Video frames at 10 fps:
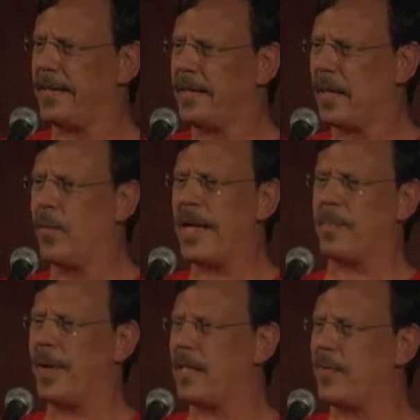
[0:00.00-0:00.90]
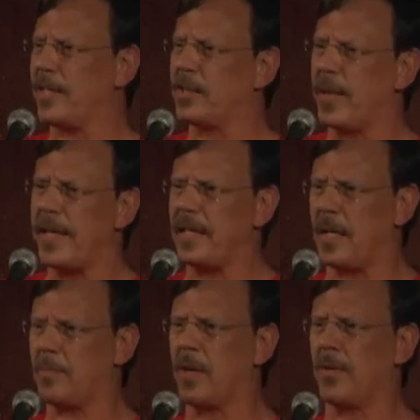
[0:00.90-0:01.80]
A way to pay the rent. So I ended
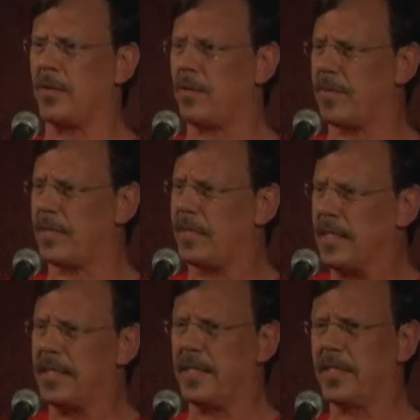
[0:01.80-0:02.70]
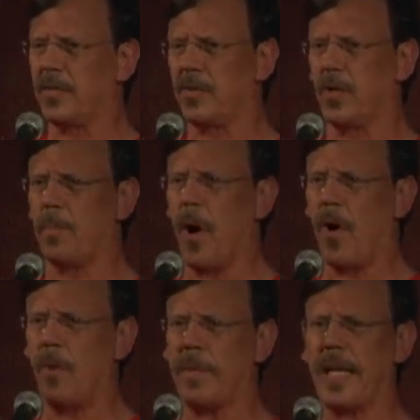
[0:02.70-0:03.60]
up going over to this group
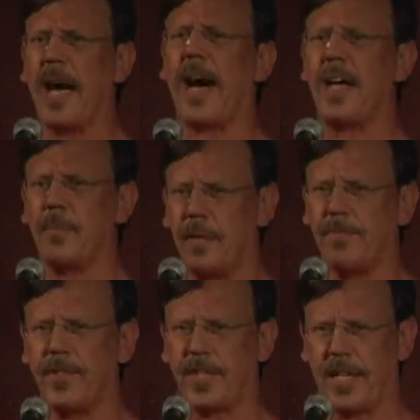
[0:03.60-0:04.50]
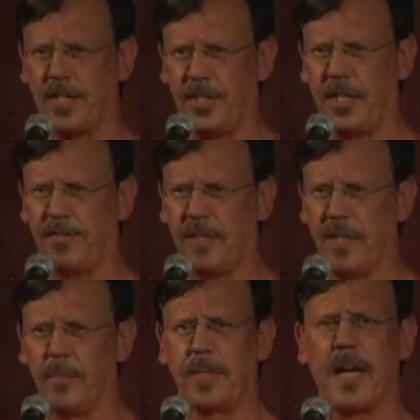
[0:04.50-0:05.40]
home, and they hired me for second shift,
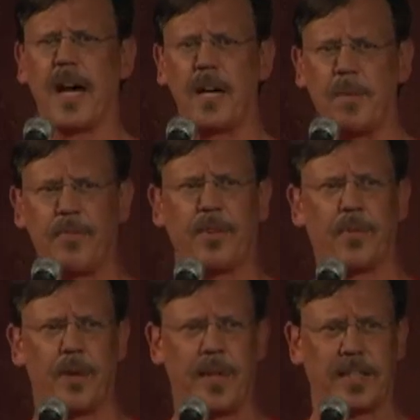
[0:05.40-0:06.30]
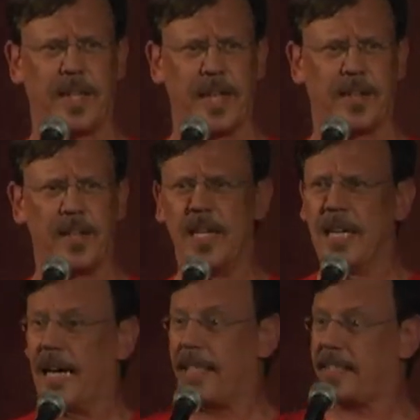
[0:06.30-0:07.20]
but they hired me for 3 weeks later.
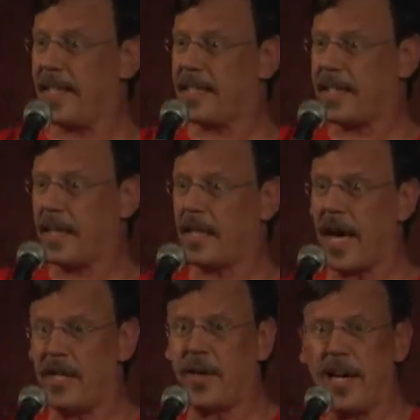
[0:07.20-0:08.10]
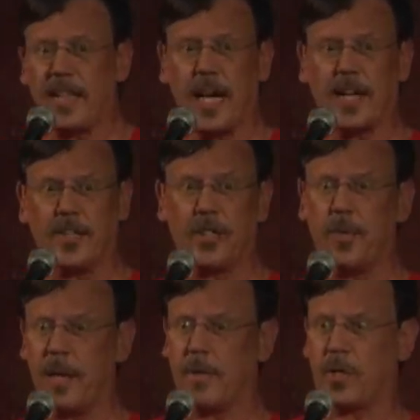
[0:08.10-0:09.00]
And I said, you got anything I can do
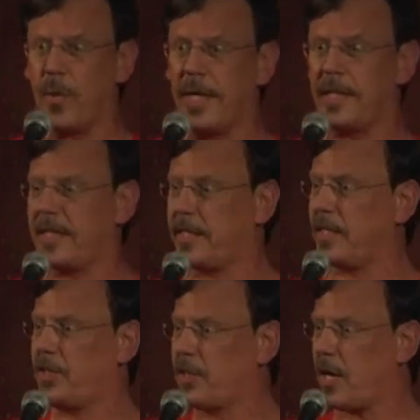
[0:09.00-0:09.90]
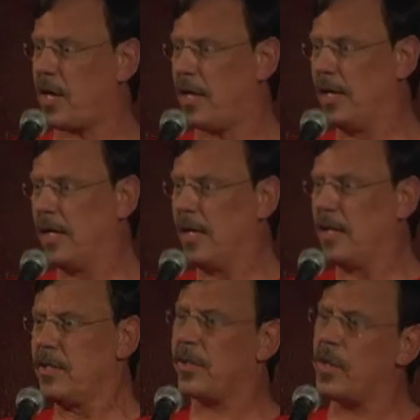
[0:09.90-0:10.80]
in between? And they said, sure.
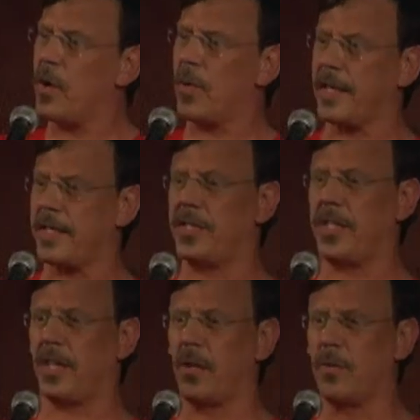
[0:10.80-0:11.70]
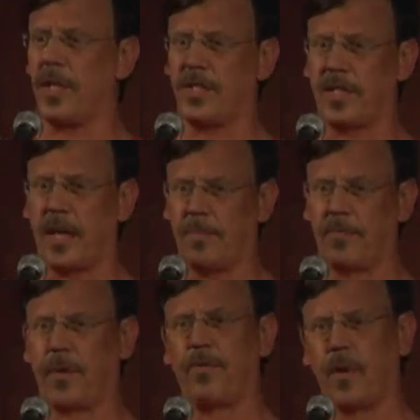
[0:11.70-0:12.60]
You can go work at this sheltered workshop
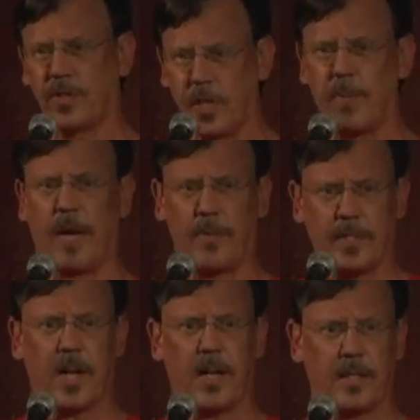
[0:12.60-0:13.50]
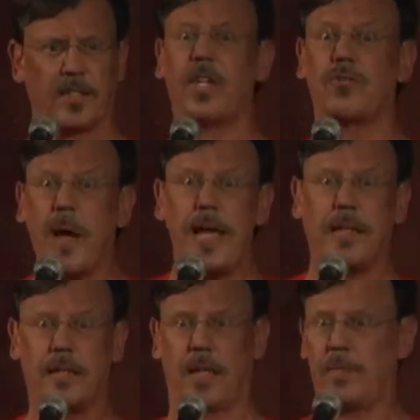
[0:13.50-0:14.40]
for folks that are mentally retarded. And I said, great,
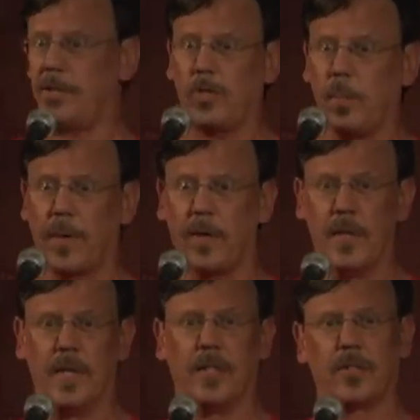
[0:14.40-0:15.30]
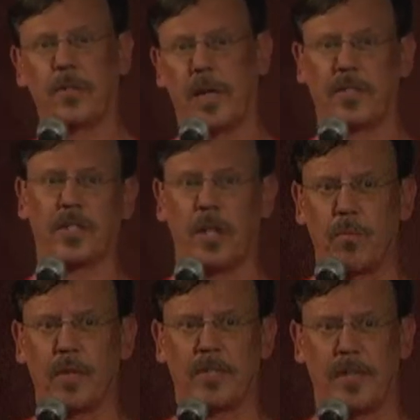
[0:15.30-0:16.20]
that'd be super. So I was just going to
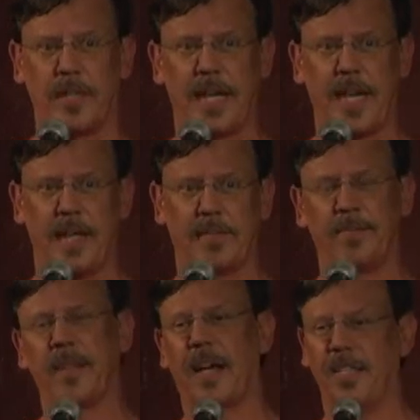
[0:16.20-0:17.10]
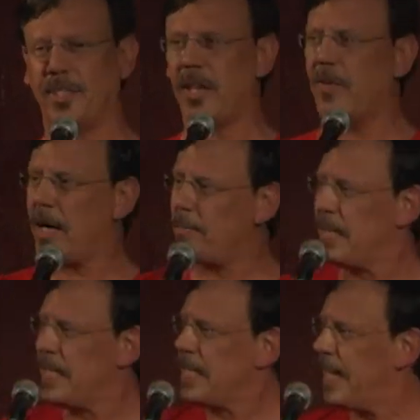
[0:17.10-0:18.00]
work during the day. I show up,
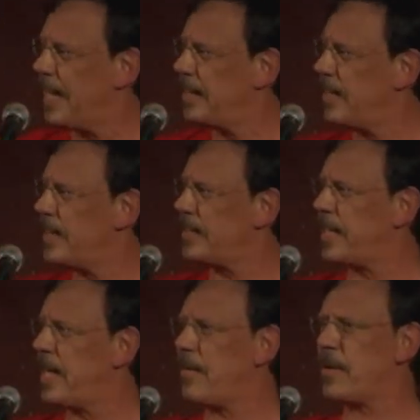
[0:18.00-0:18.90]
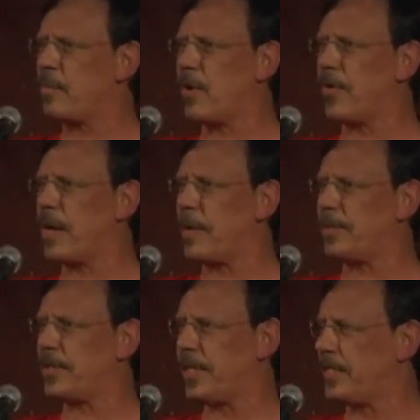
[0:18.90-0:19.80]
and there is a hearing program
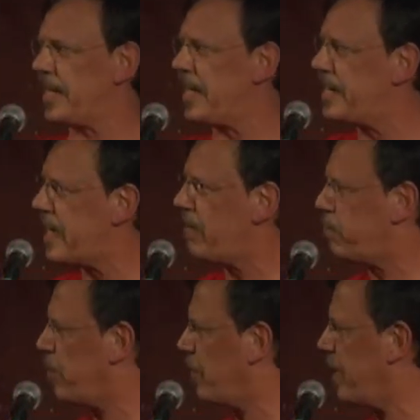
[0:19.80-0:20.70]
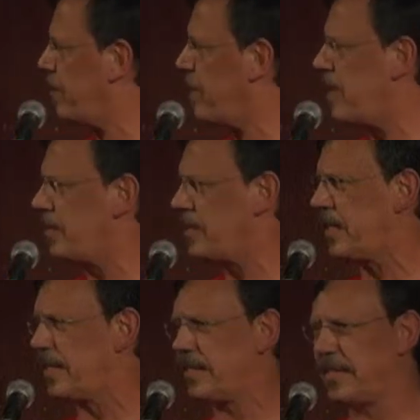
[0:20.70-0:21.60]
upstairs and a deaf program
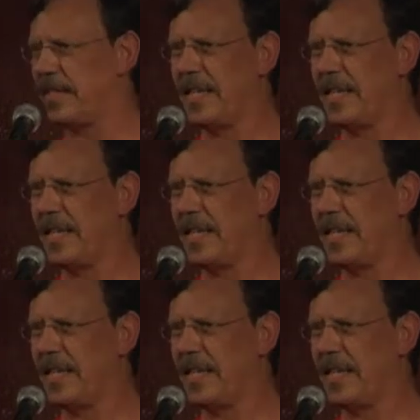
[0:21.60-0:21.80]
downstairs.